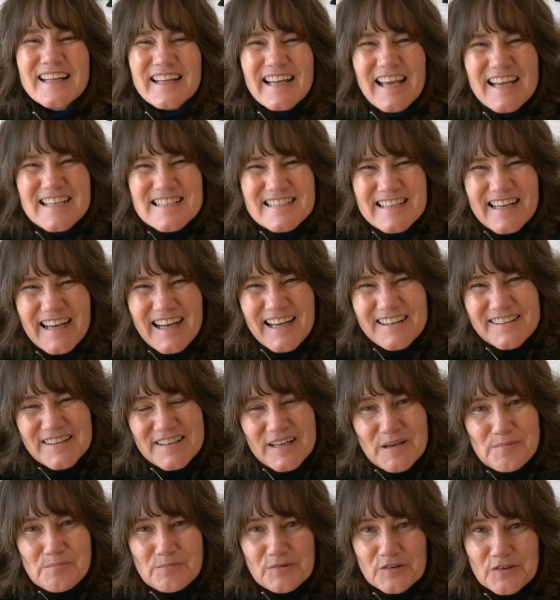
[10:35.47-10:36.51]
Let's count the
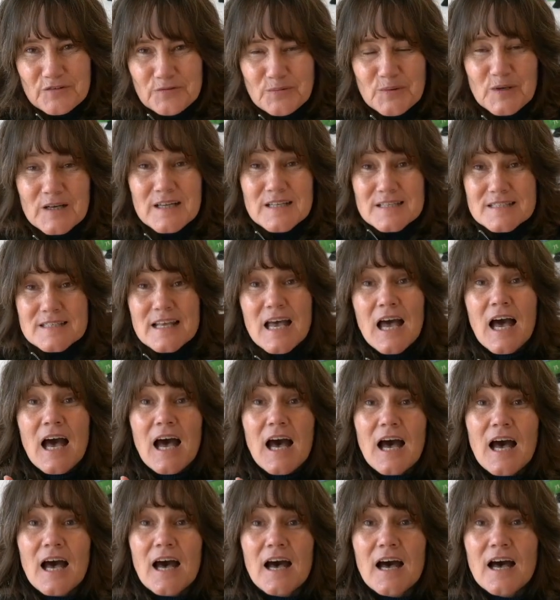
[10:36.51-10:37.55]
number of words.
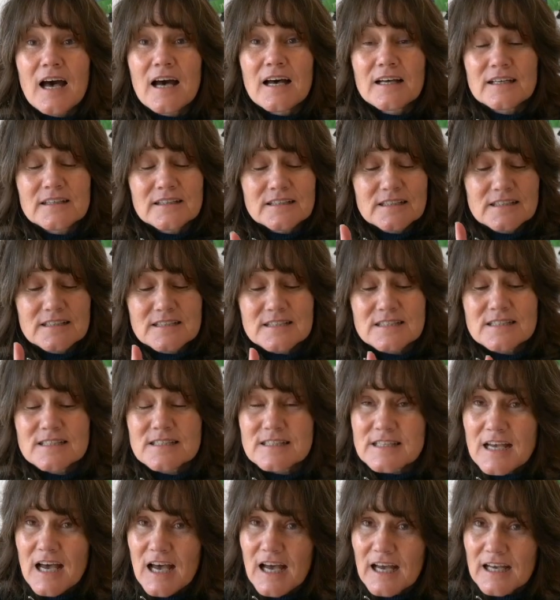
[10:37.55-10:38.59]
A
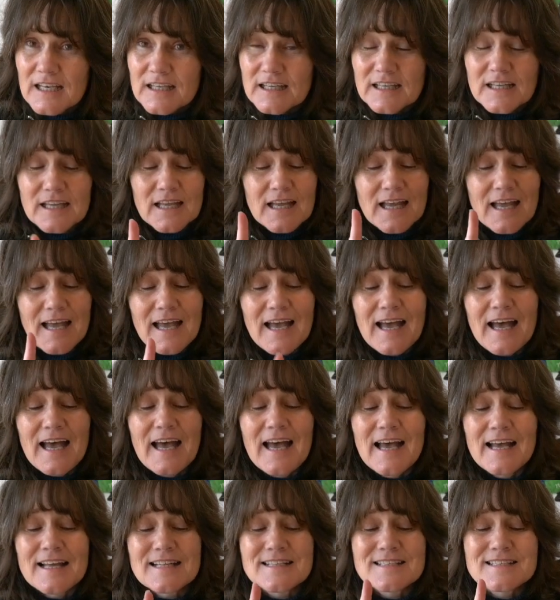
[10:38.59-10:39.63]
duck
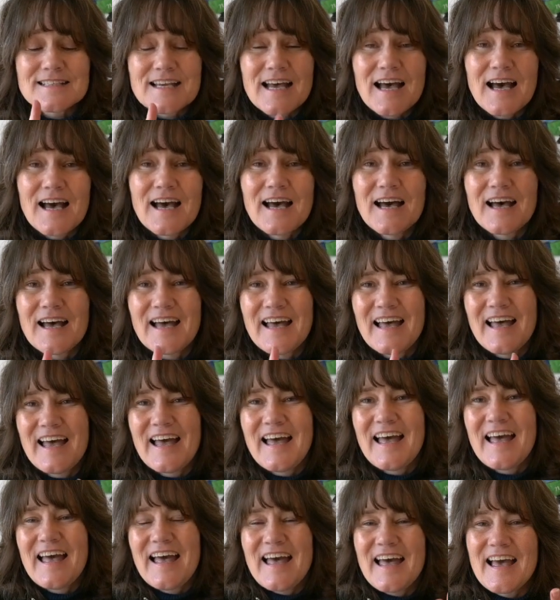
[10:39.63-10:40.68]
and a
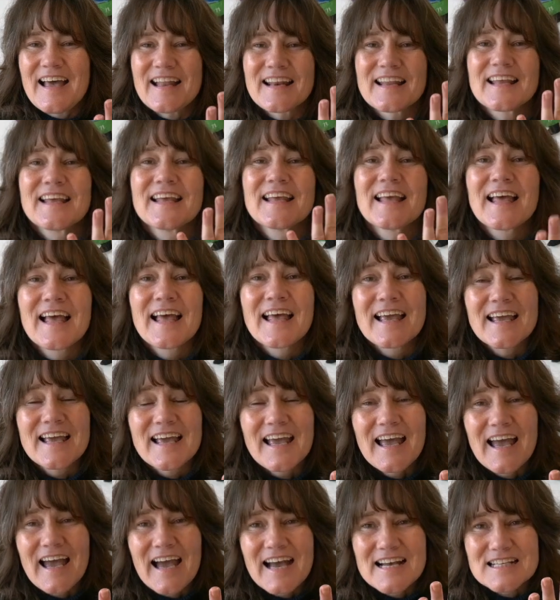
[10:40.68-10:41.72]
hen.
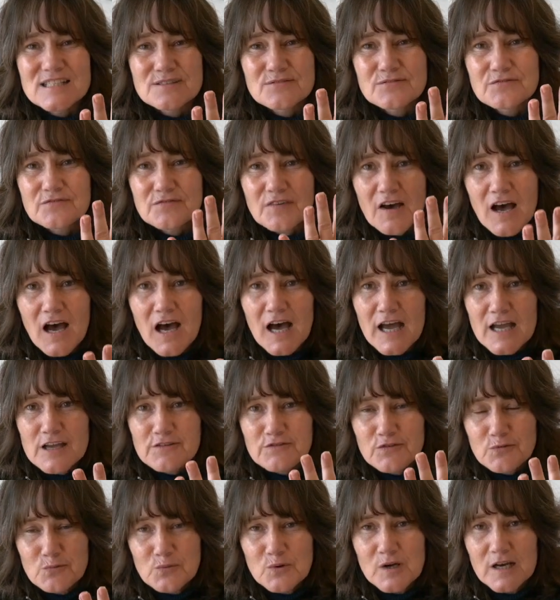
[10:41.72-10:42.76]
It has
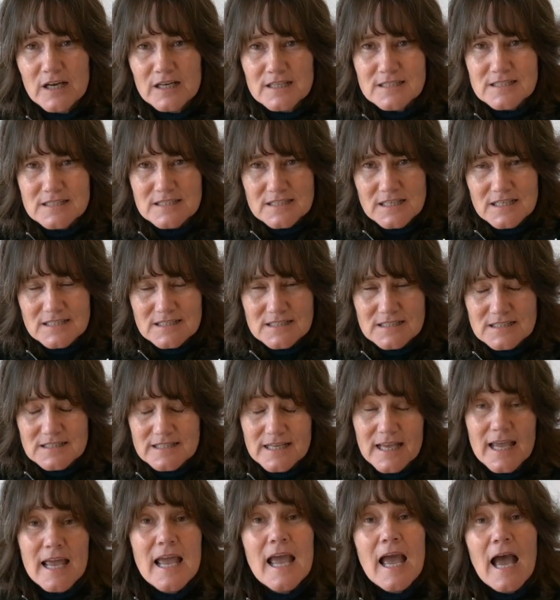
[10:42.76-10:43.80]
five words, doesn't
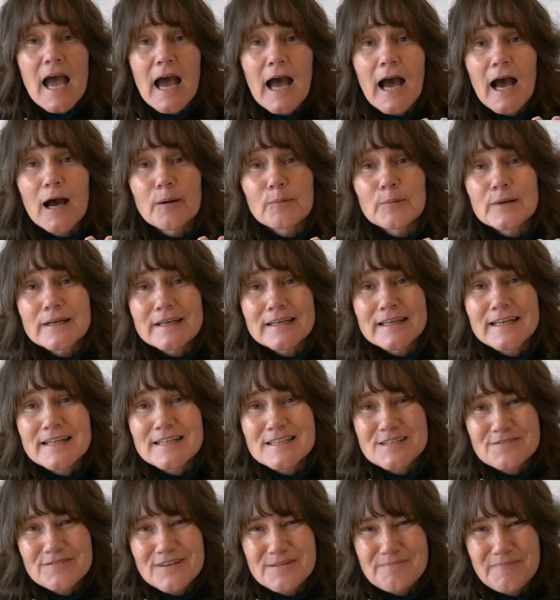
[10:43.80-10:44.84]
it? And we
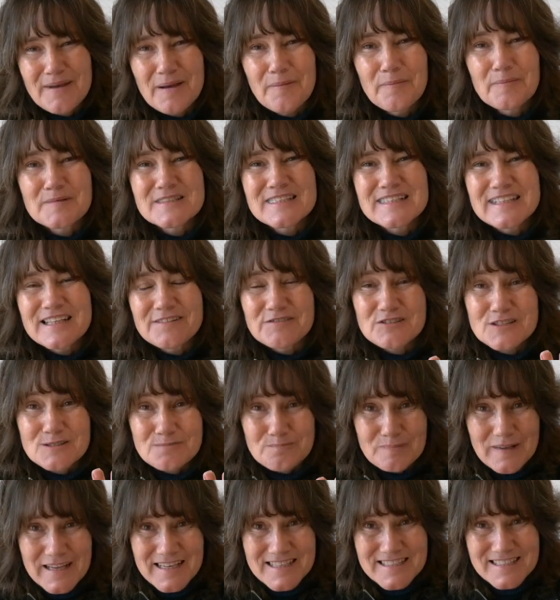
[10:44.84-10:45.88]
need to remember to leave
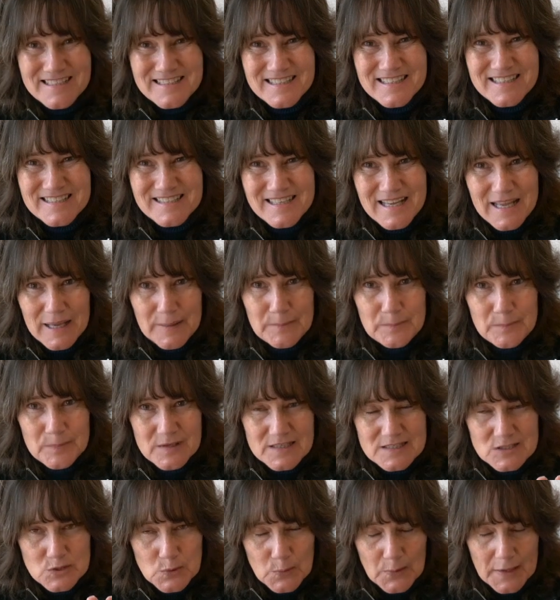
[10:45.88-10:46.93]
spaces in
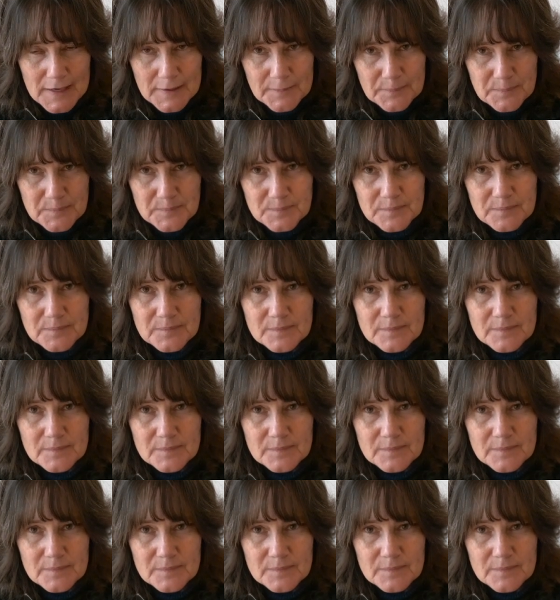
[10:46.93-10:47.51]
between.